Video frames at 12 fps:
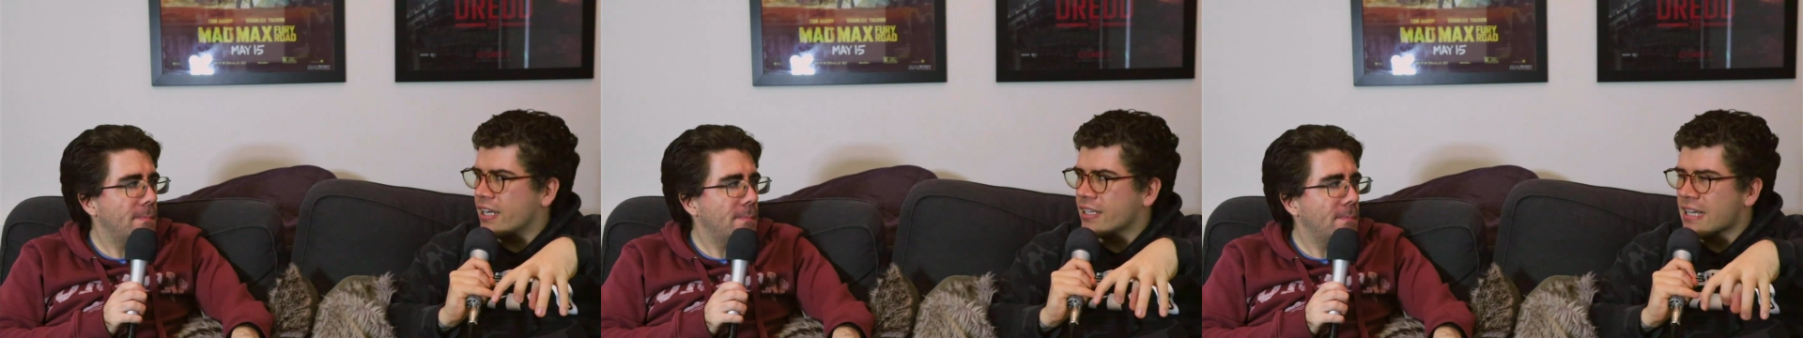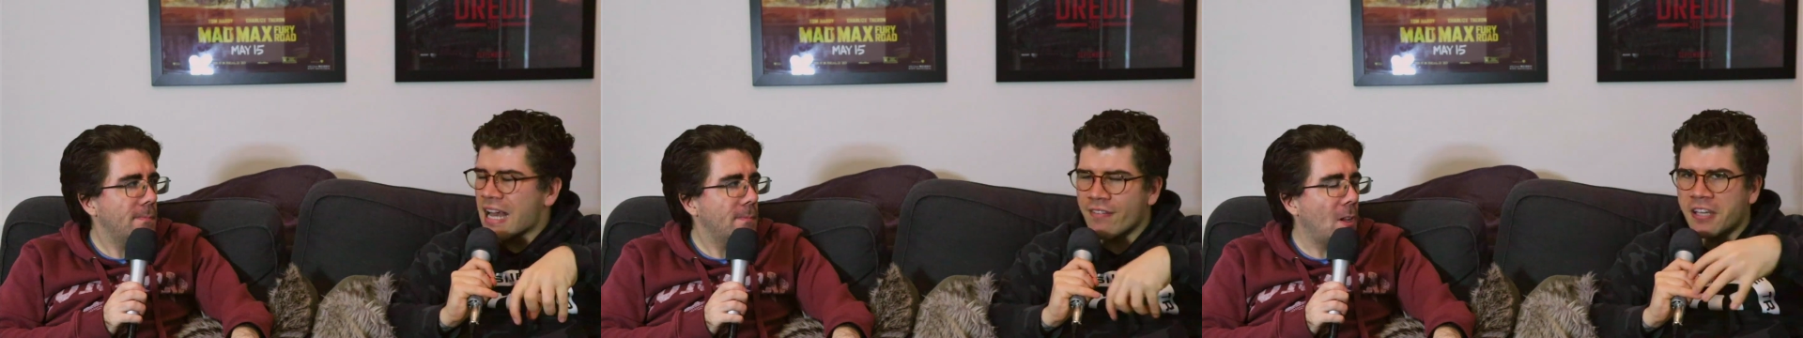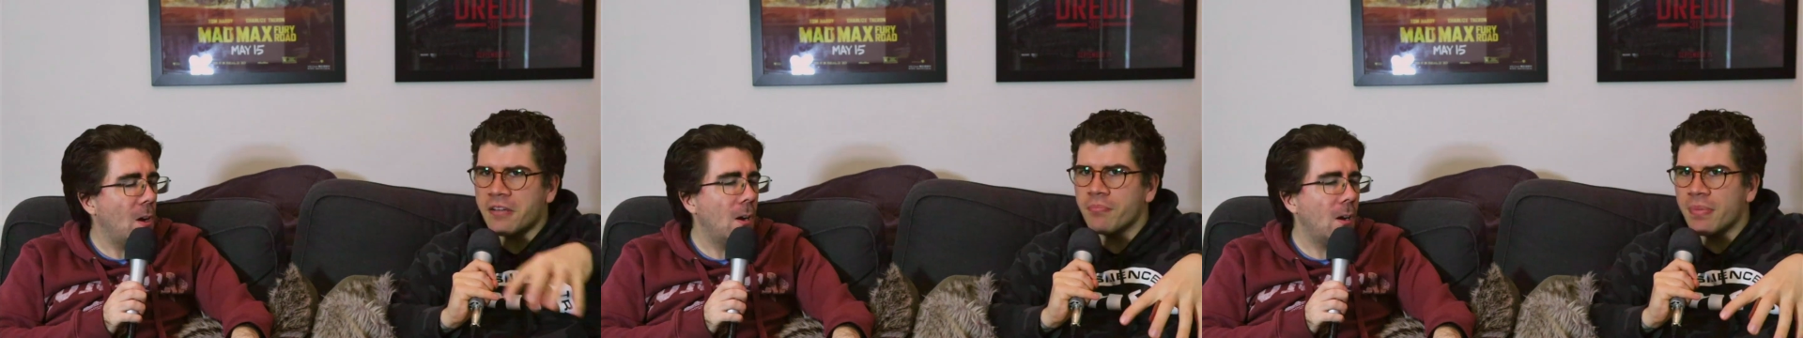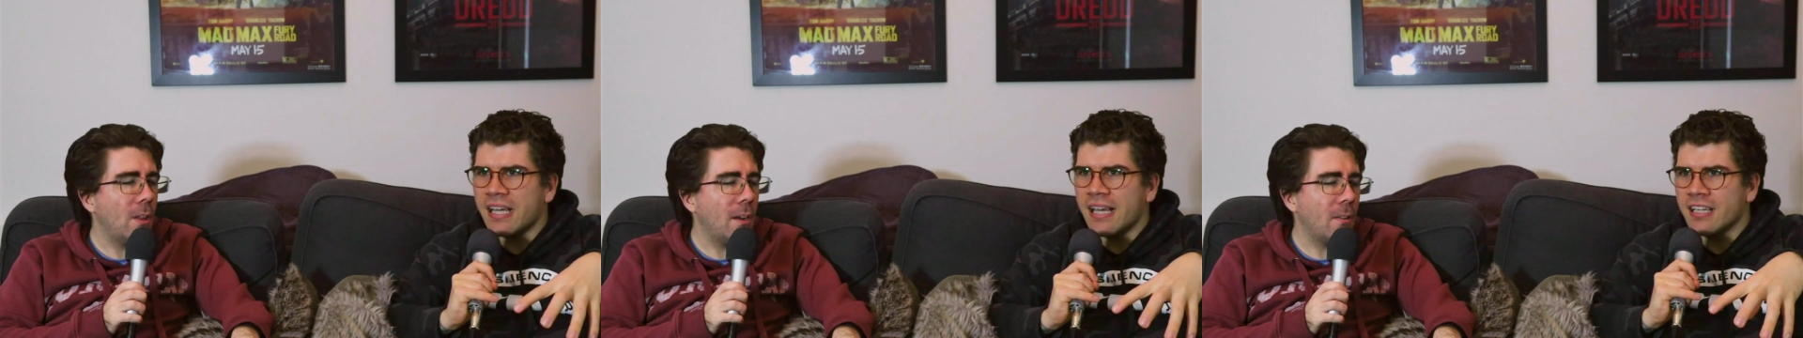Speaker 1: Have him oh, be
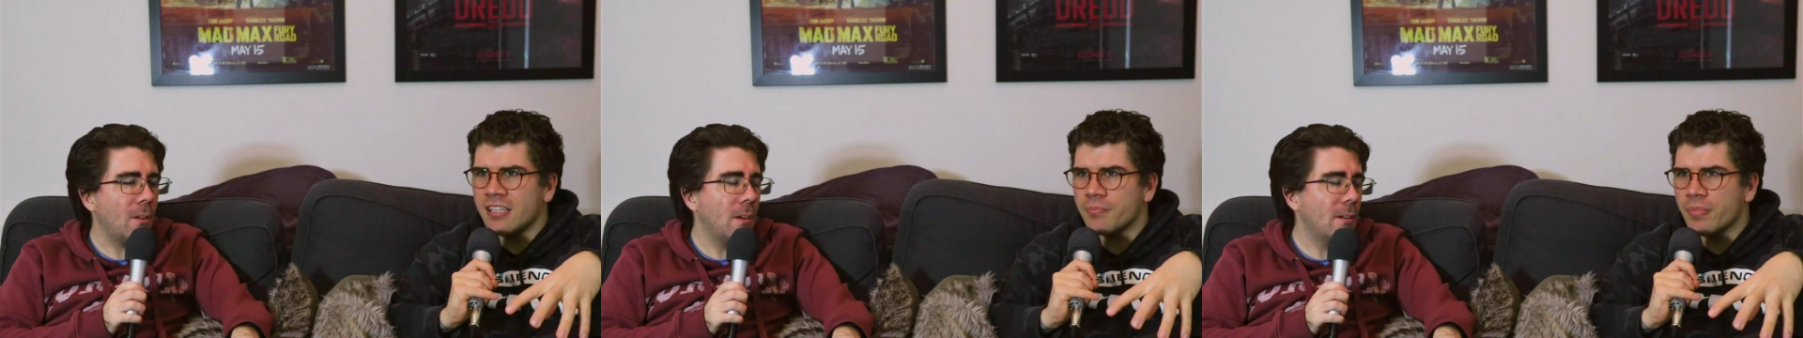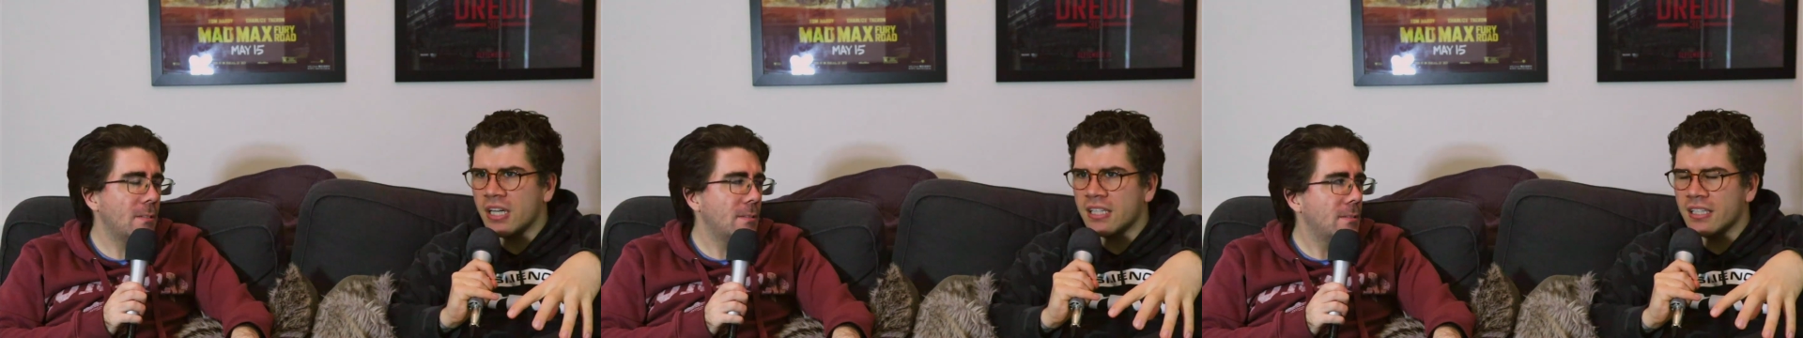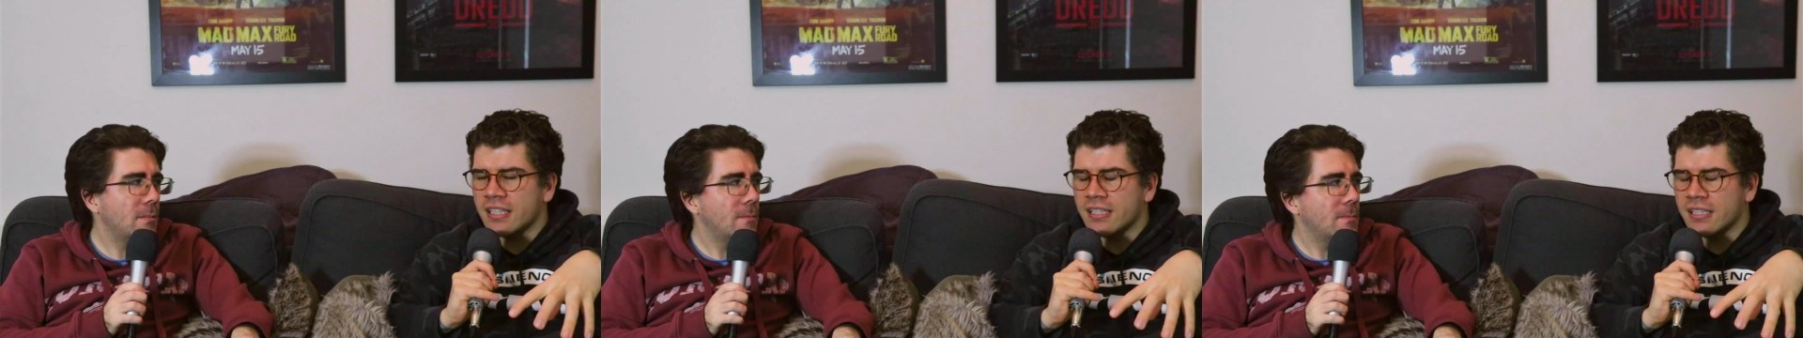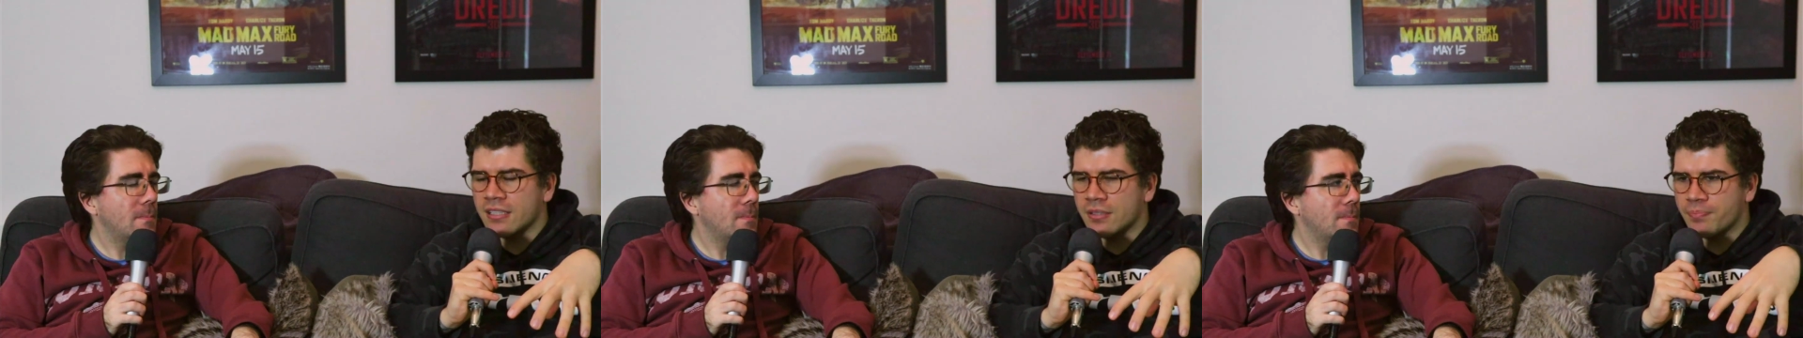eaten by like
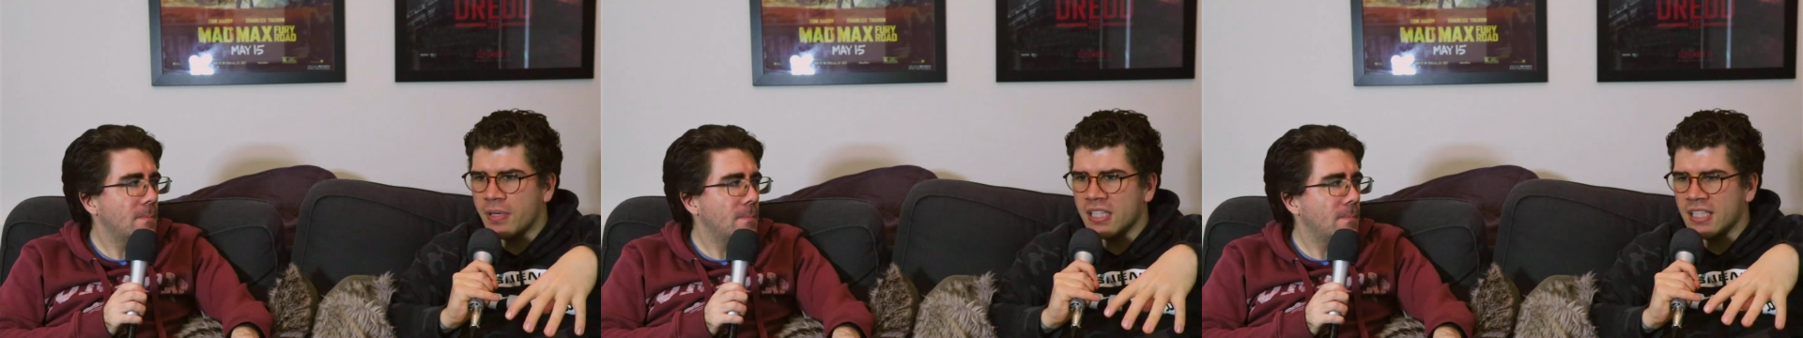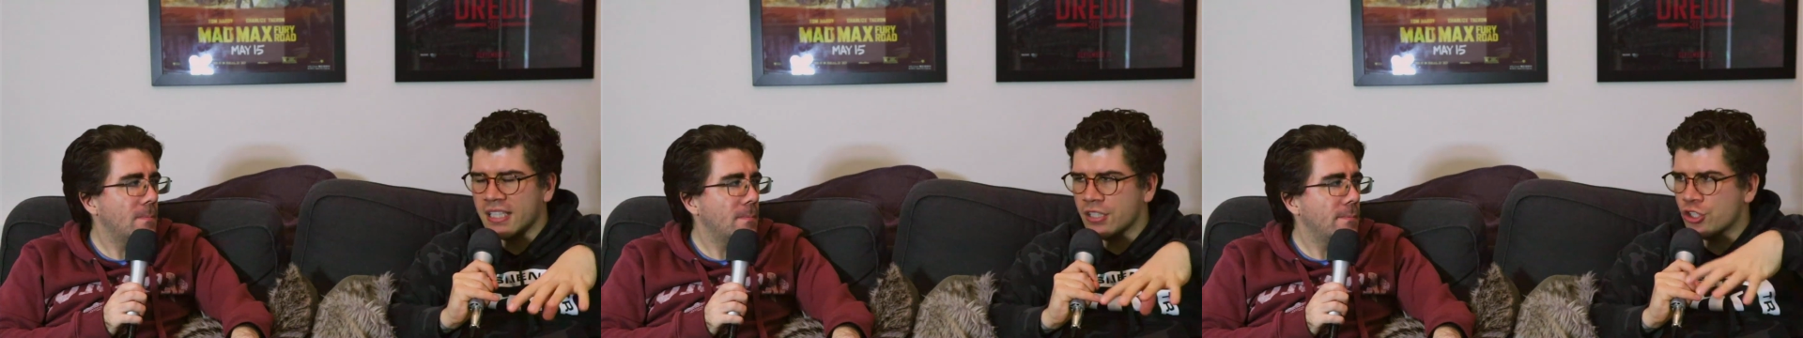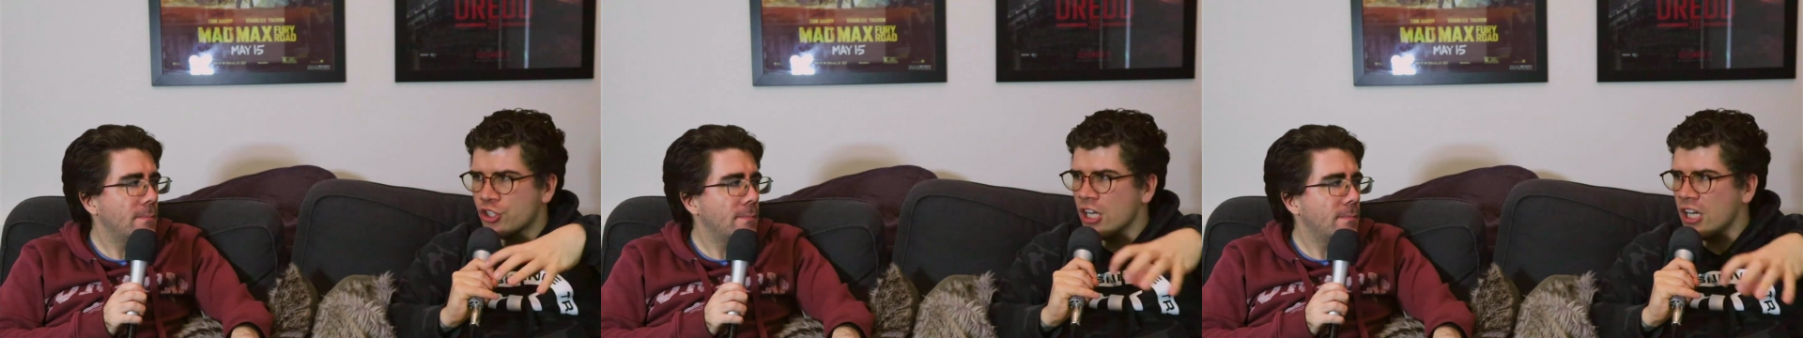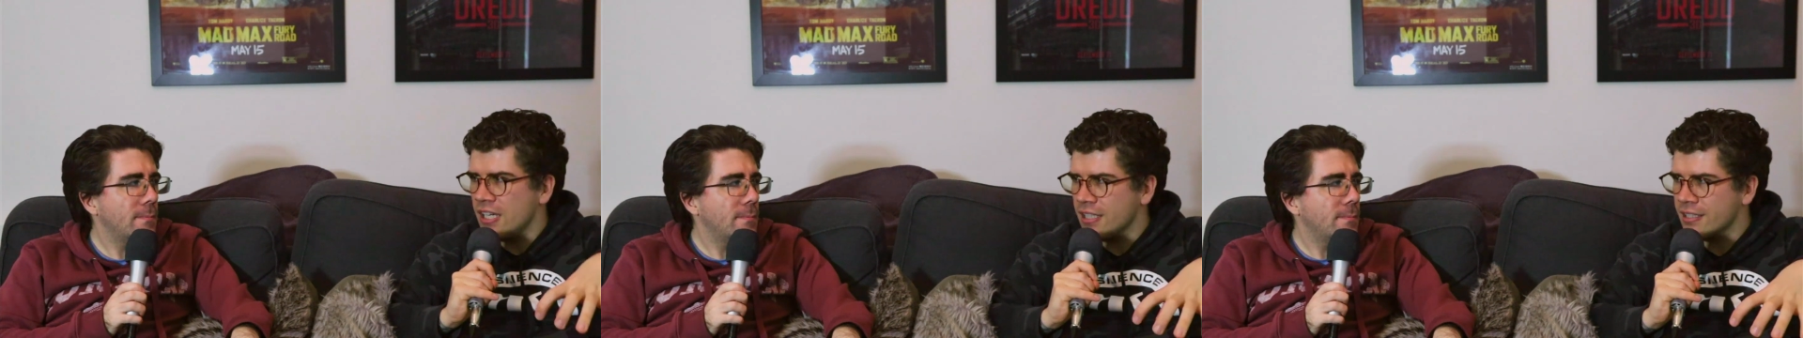by like a shark,